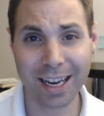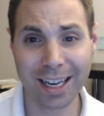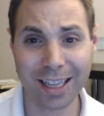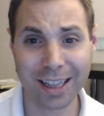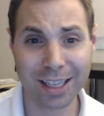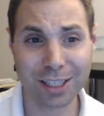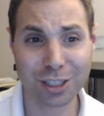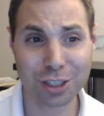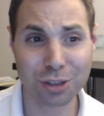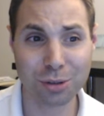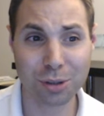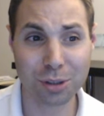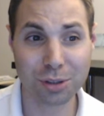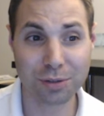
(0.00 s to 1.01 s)
and the
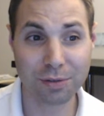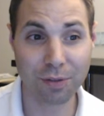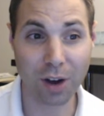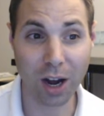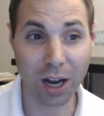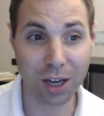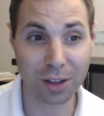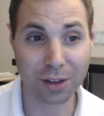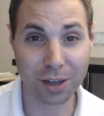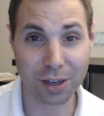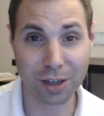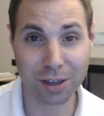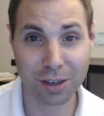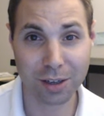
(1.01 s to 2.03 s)
shooter's
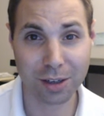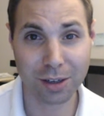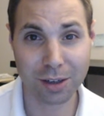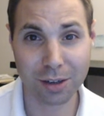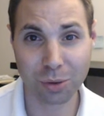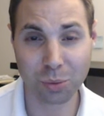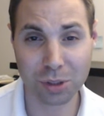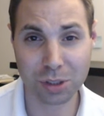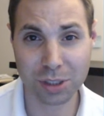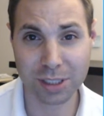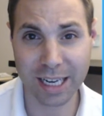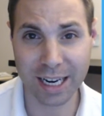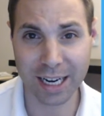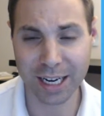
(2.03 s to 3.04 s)
father was
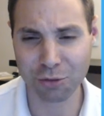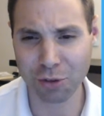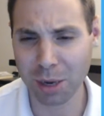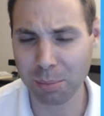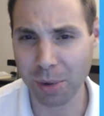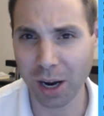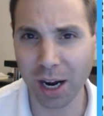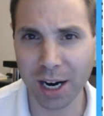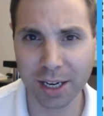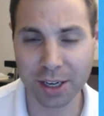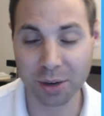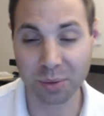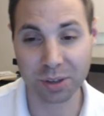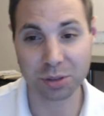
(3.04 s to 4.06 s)
standing right behind
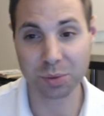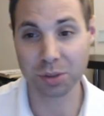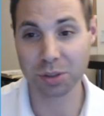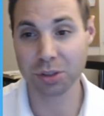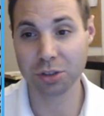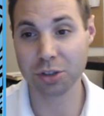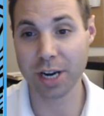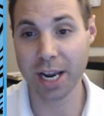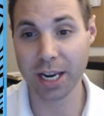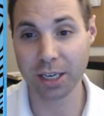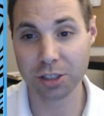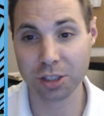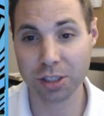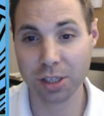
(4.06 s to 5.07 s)
her, which was
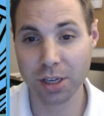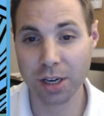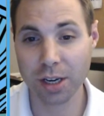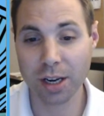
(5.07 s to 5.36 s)
strange.